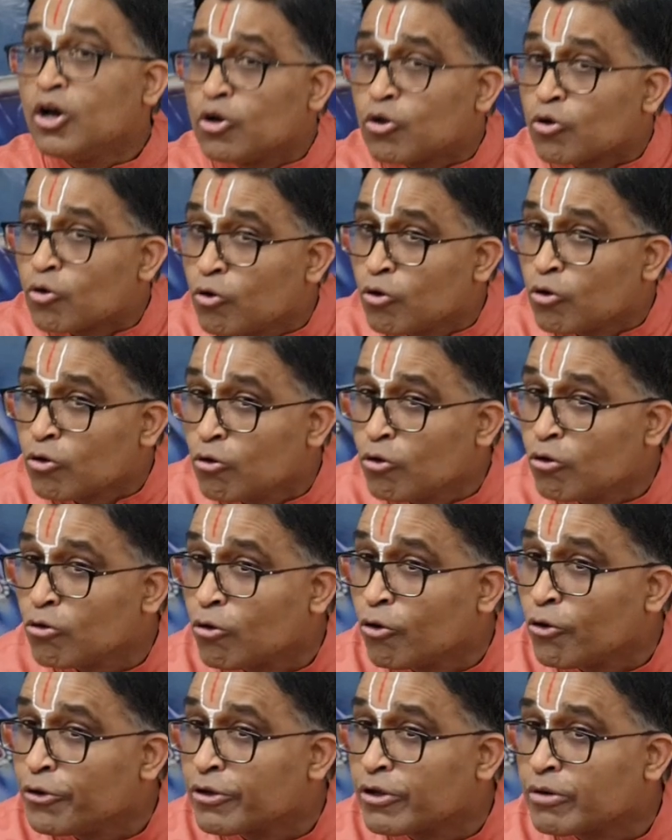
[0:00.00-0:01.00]
Row, row,
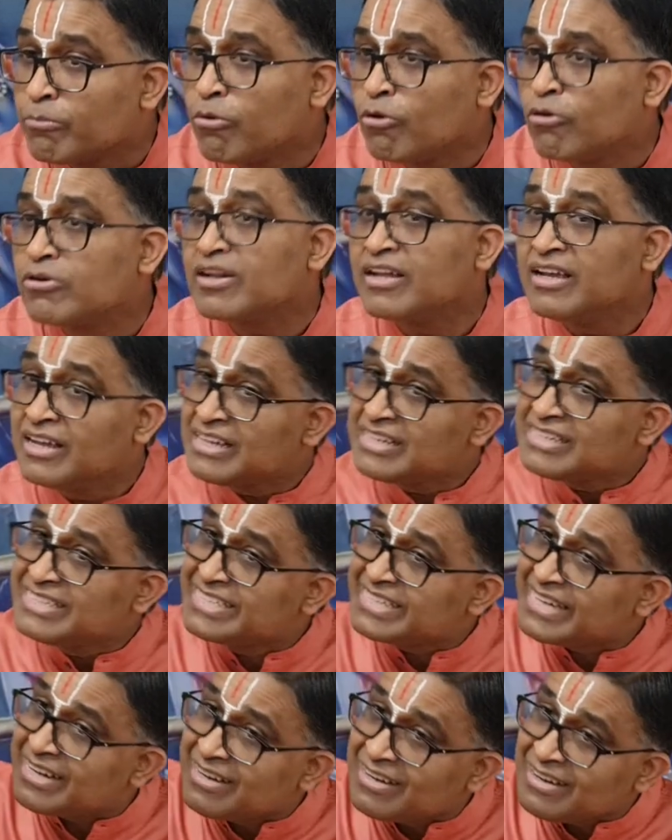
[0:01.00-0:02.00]
row your boat.
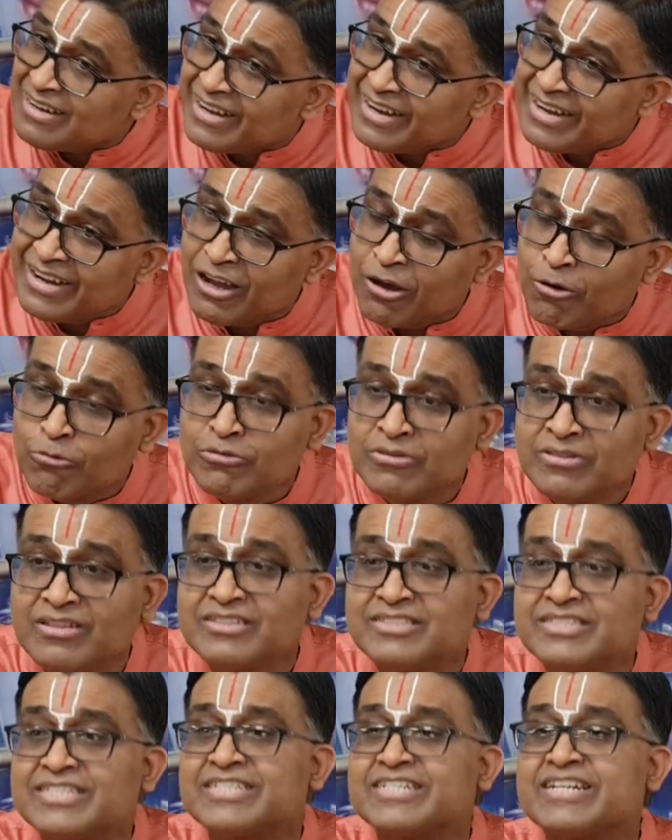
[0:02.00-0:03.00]
Gently down the
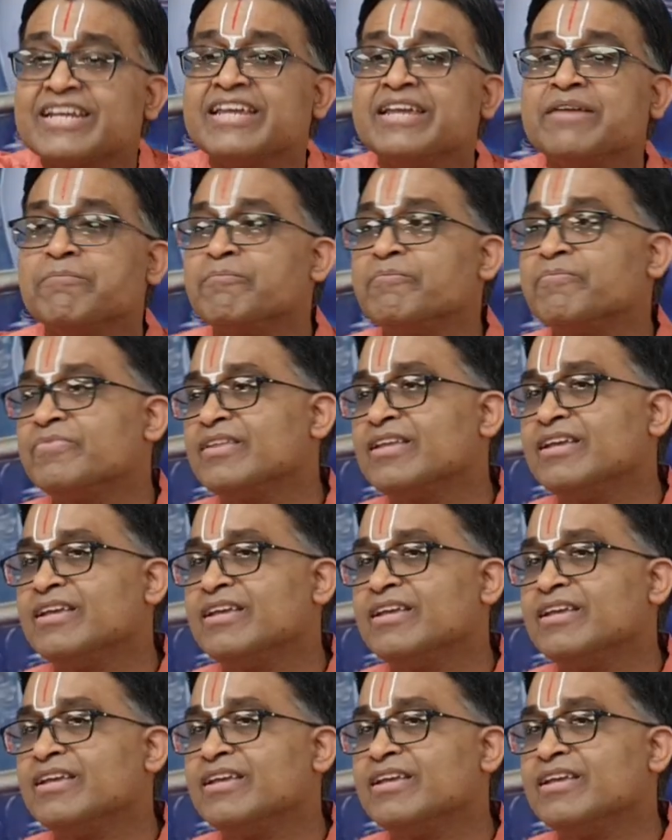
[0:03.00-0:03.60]
stream.